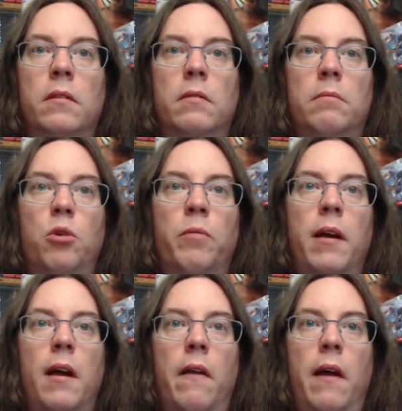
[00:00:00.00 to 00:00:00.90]

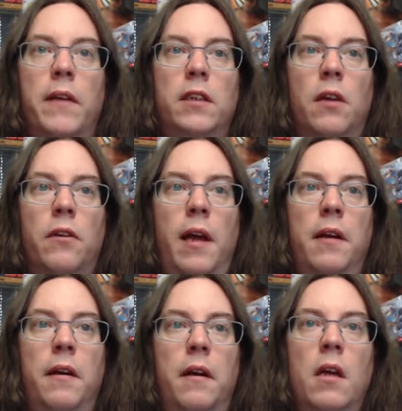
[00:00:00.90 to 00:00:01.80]
movement in the southern
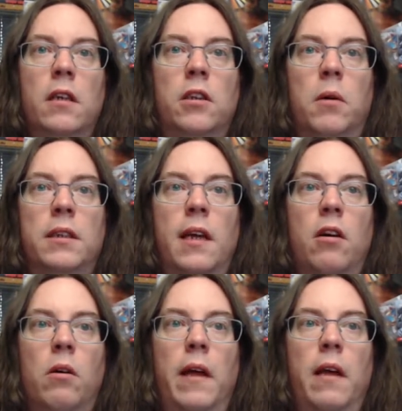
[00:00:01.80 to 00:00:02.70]
end here. So as they
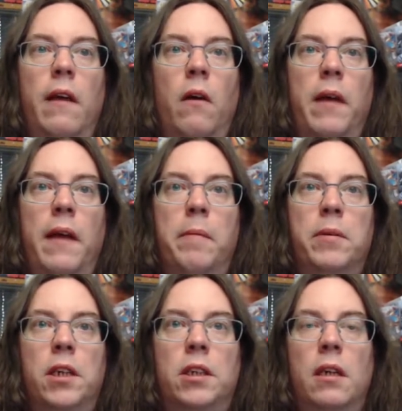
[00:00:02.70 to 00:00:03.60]
go, they get in a
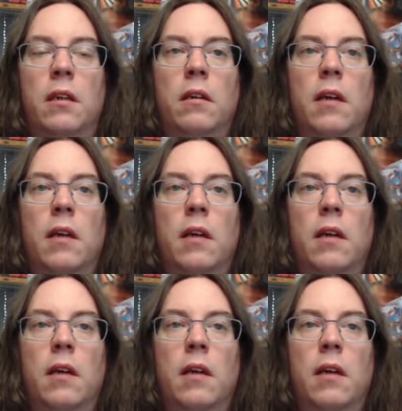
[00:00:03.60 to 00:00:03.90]
position.